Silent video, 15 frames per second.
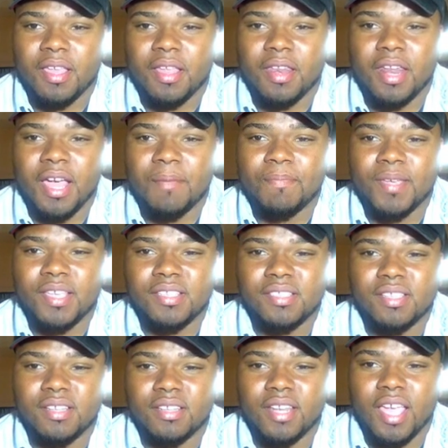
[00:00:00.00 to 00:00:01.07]
not
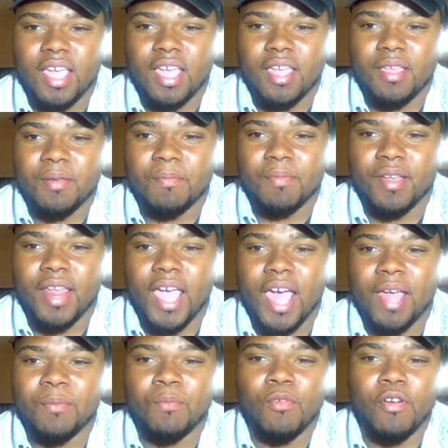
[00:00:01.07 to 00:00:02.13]
based on that, but
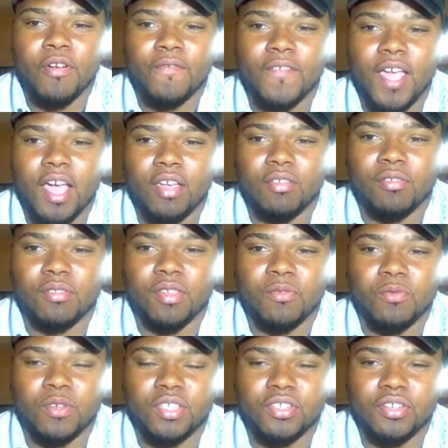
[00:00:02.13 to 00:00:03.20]
add more value
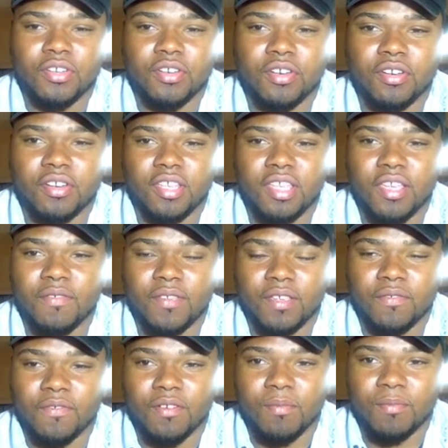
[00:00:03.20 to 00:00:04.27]
than what you're giving
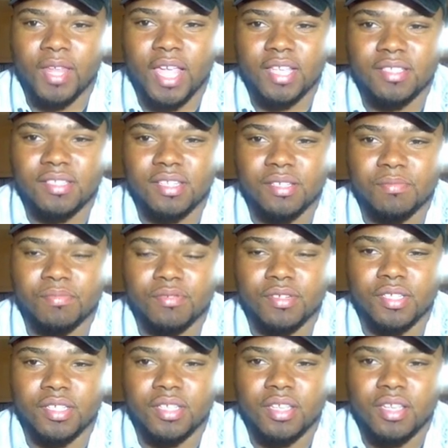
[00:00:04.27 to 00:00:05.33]
from that
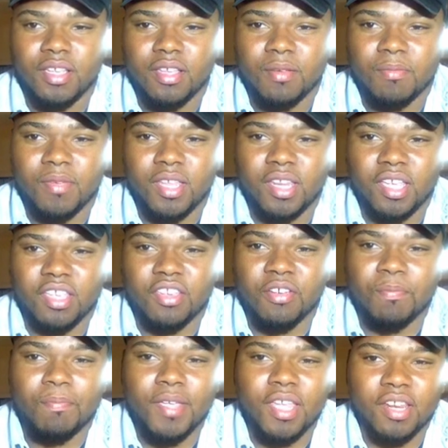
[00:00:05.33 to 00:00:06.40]
standpoint. Meaning you're
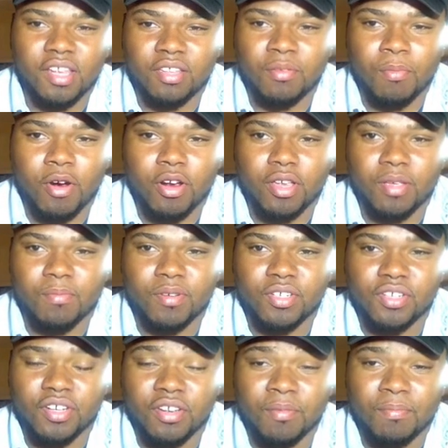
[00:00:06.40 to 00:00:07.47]
beating the market,
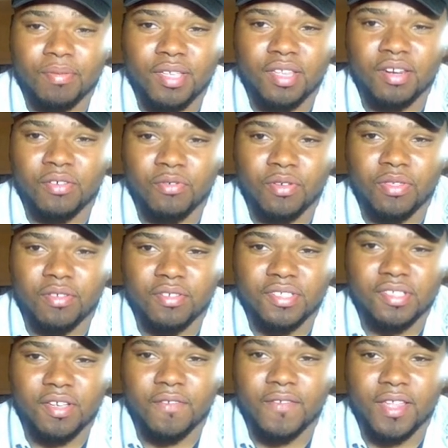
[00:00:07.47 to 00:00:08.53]
but you're competing with
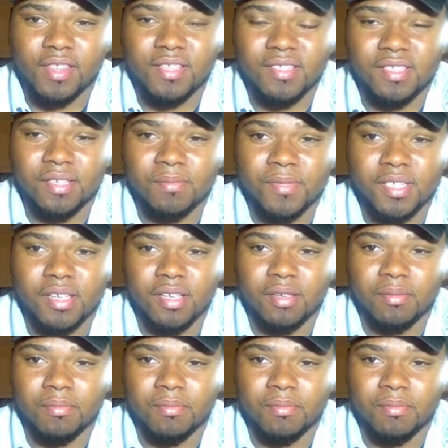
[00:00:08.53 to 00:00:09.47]
yourself at the same time.